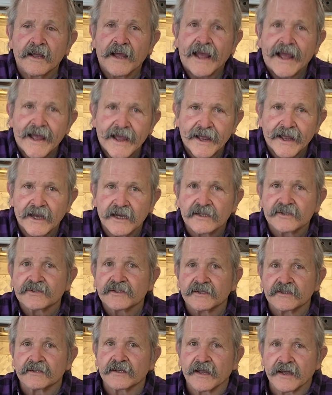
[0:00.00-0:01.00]
eggs
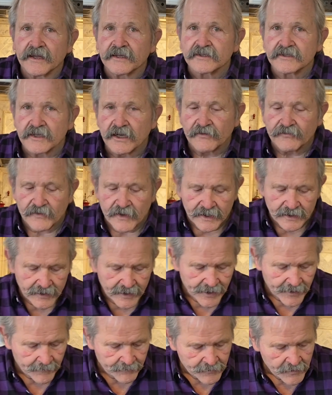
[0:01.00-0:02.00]
and stuff like
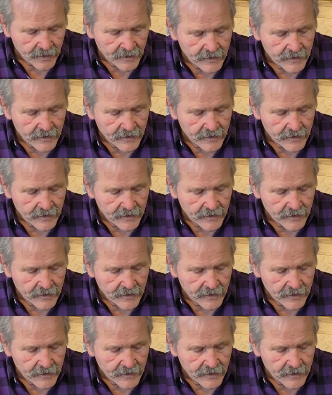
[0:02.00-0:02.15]
that,